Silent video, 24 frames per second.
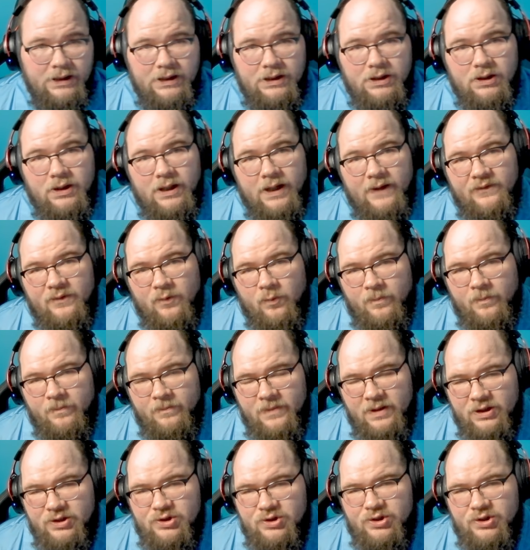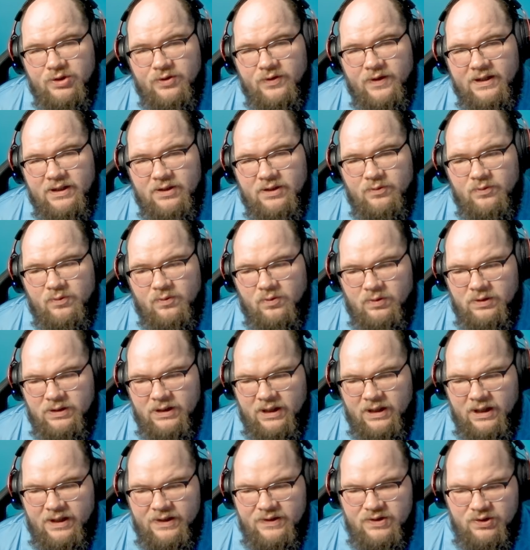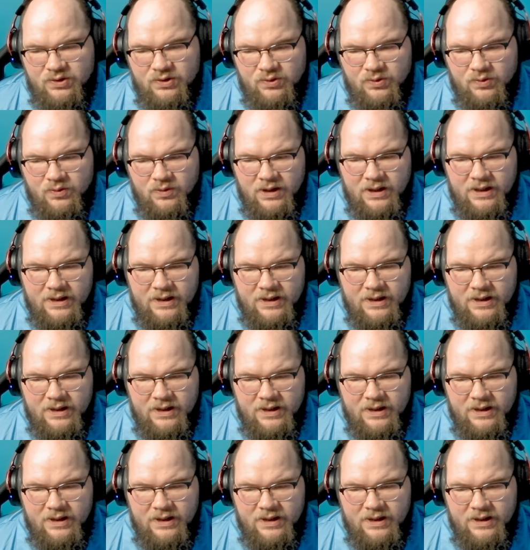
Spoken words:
you have the miniature that you were holding on to,